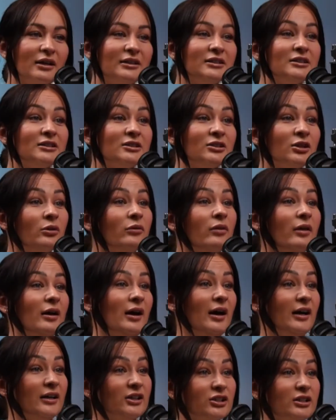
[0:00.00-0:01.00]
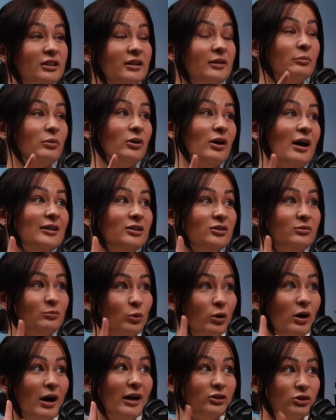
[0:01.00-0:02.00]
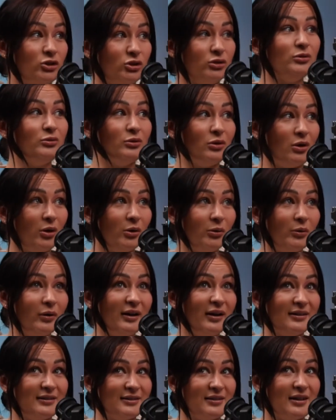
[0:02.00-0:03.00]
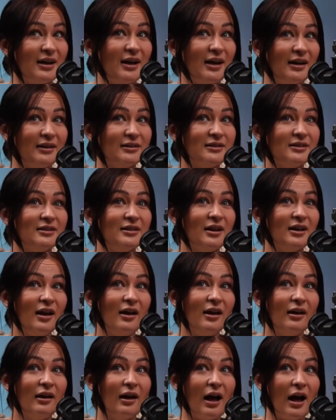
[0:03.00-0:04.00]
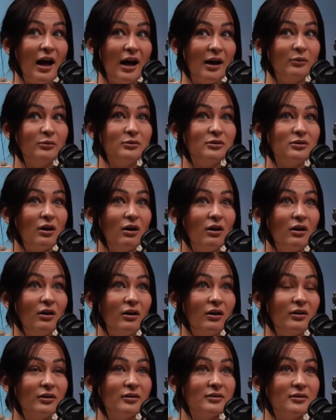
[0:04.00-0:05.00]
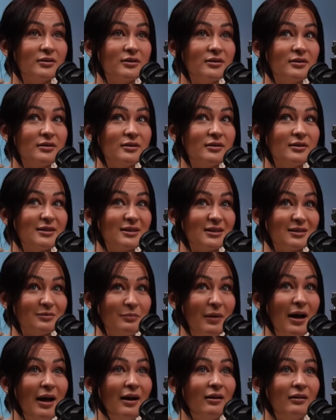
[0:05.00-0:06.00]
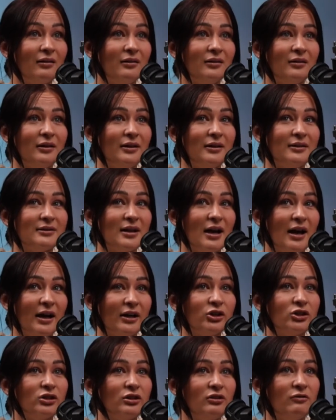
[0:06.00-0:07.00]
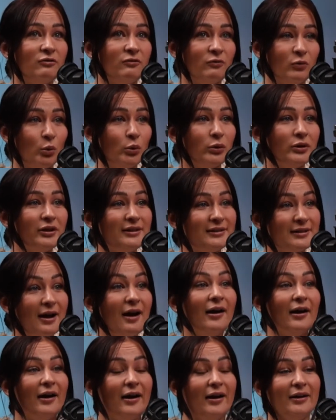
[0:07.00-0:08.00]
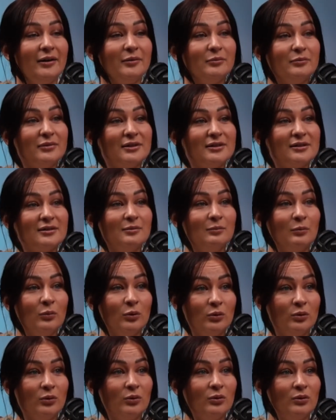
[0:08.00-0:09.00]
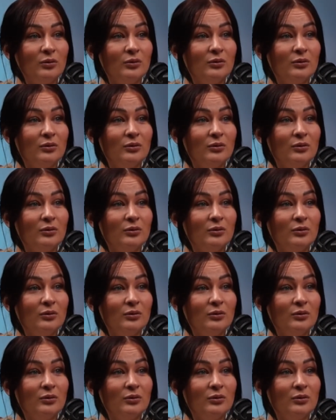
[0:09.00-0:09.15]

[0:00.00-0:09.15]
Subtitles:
didn't know that actually, but what I do know is that hound dogs' smell is actually 40 times more